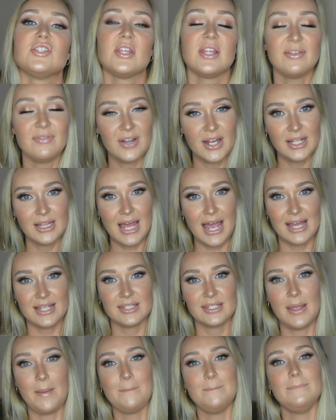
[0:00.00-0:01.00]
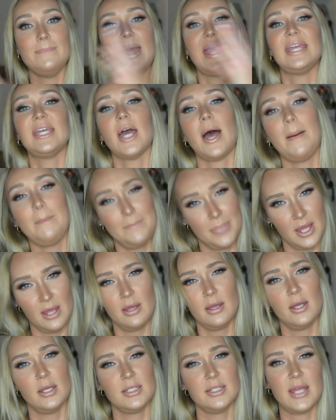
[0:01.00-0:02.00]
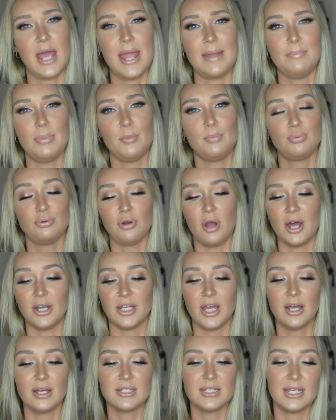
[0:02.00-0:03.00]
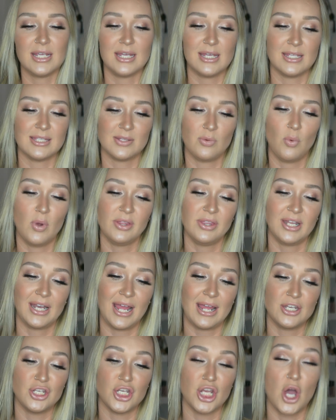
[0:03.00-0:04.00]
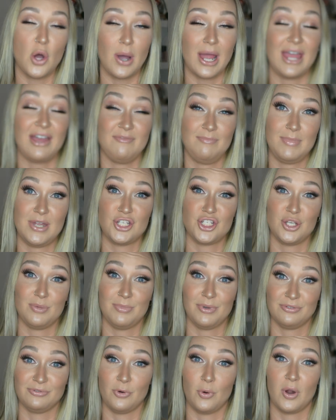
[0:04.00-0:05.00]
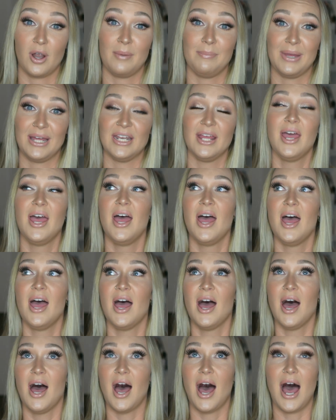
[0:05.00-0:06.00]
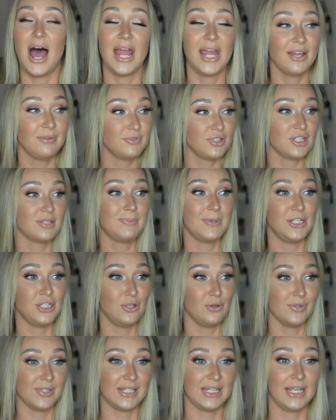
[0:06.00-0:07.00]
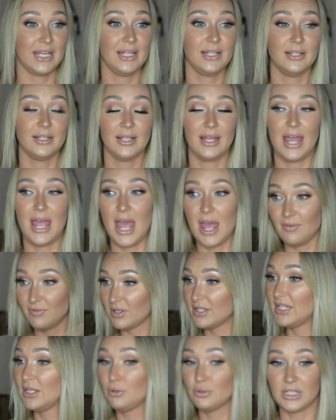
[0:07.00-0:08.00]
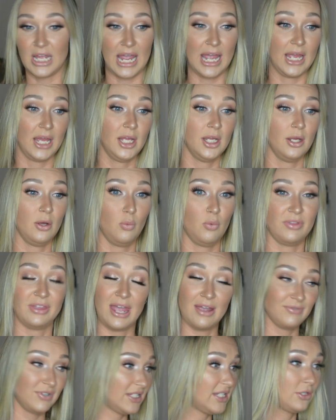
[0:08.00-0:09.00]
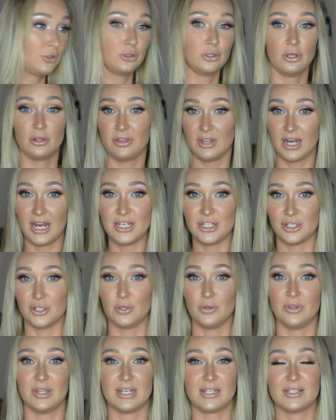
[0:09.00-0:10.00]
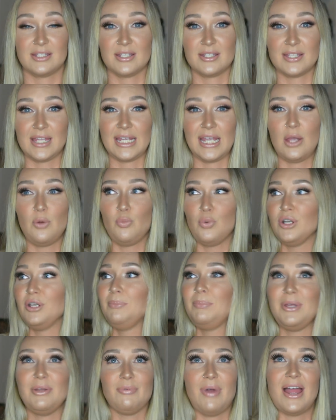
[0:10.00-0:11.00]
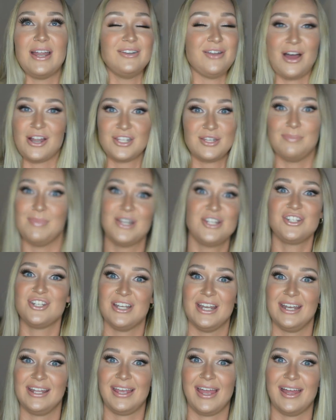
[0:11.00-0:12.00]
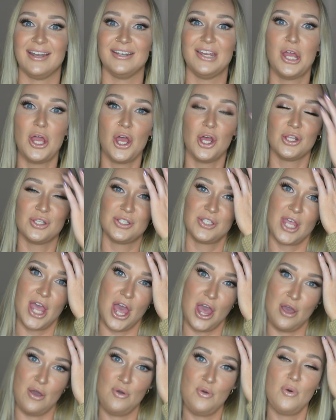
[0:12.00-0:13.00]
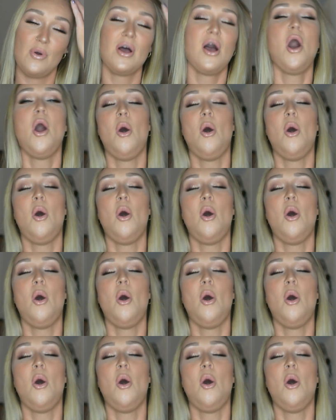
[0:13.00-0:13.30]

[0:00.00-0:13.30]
the very last makeup type product is one that I know I have mentioned before, but I have just been using it every single day with every single look that I do that it's just like it wouldn't be right not to mention it again. So,